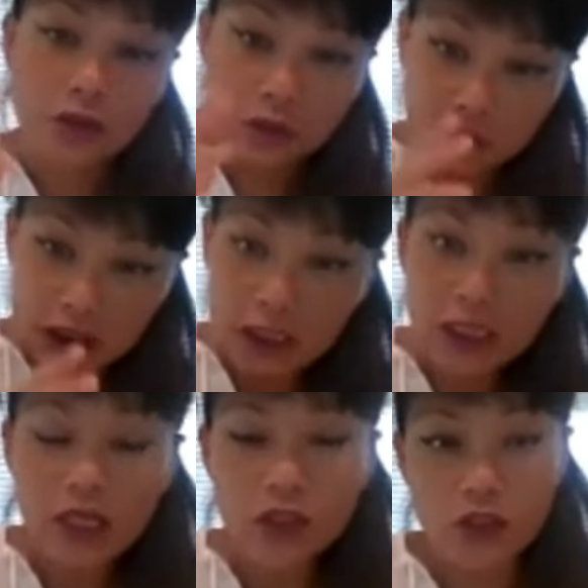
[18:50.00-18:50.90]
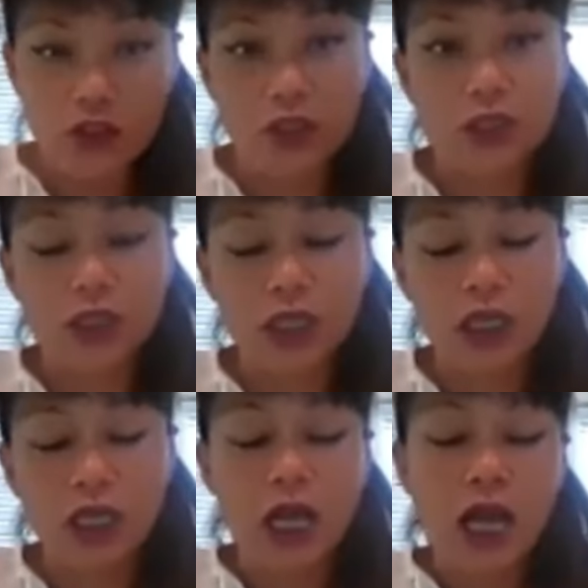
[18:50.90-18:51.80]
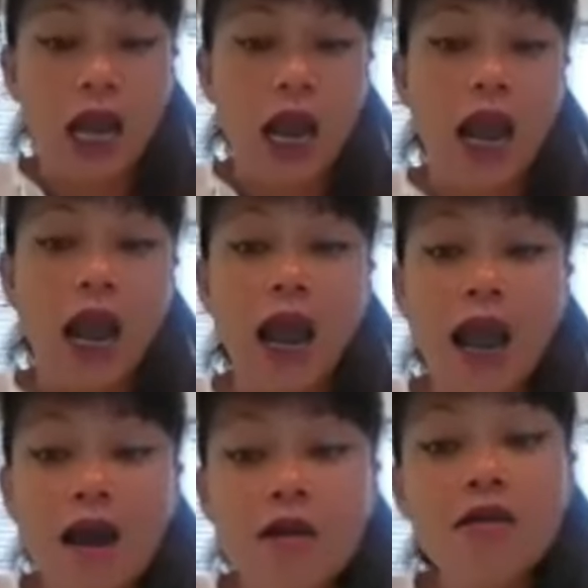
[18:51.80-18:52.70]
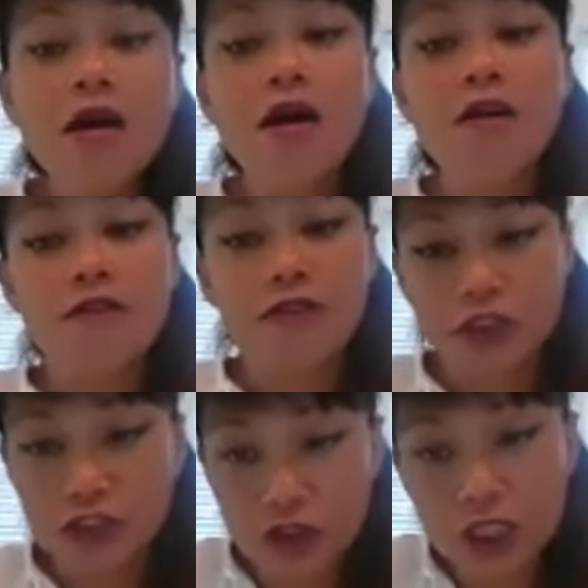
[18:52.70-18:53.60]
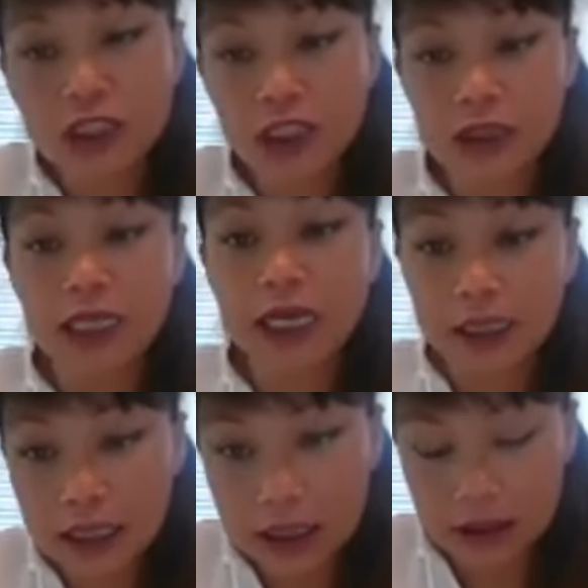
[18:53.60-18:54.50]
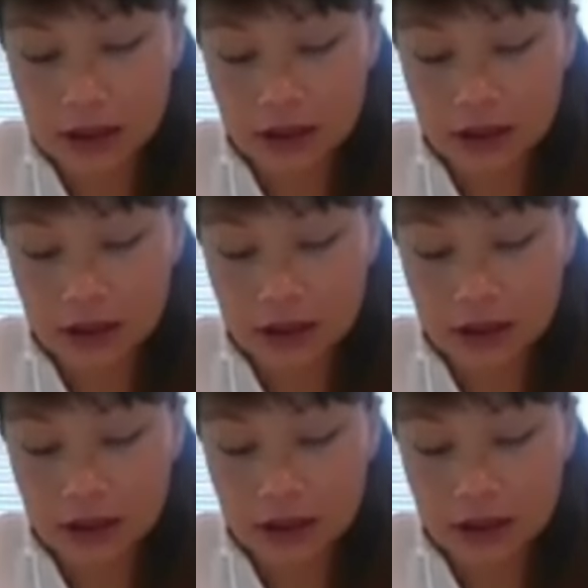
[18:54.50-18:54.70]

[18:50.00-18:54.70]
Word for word: during teenage year how frustrating that is.